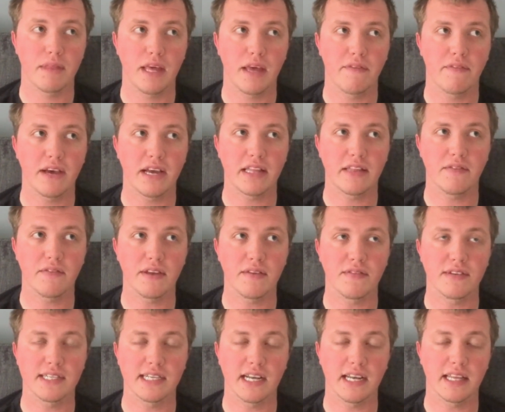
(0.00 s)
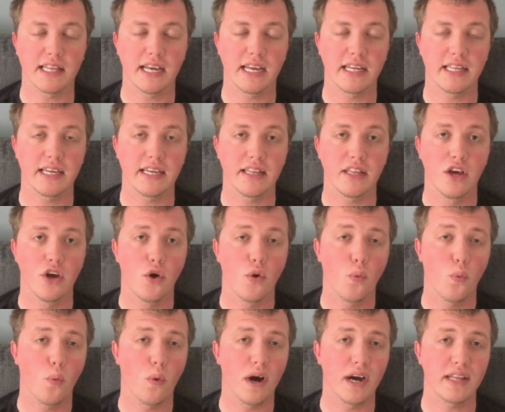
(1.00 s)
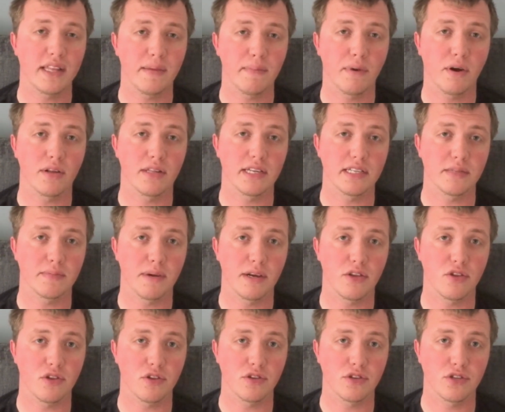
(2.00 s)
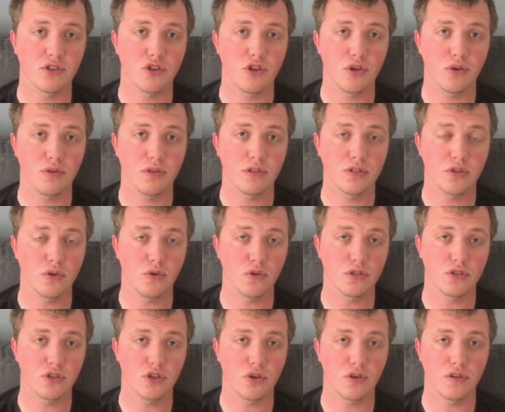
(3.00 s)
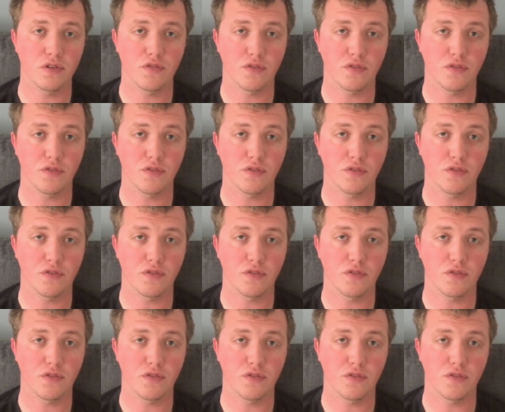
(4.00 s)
effectively facilitating widening participation in students or students